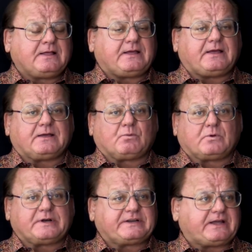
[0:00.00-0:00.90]
and
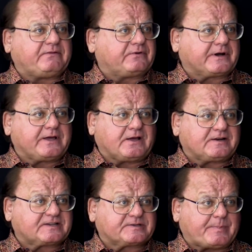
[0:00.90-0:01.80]
one day, very
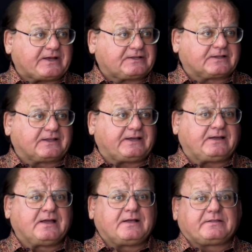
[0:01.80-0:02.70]

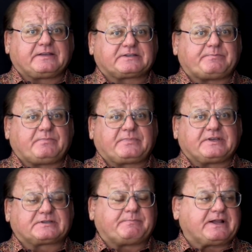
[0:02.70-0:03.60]
unexpectedly,
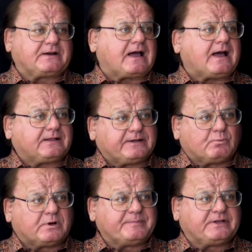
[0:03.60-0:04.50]
this Bengali
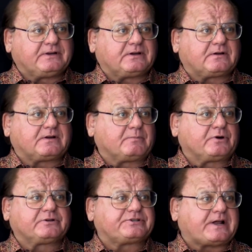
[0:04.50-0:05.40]
woman
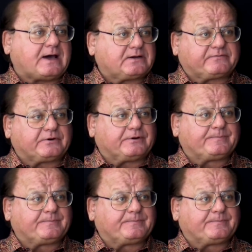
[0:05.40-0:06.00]
emerged out of her.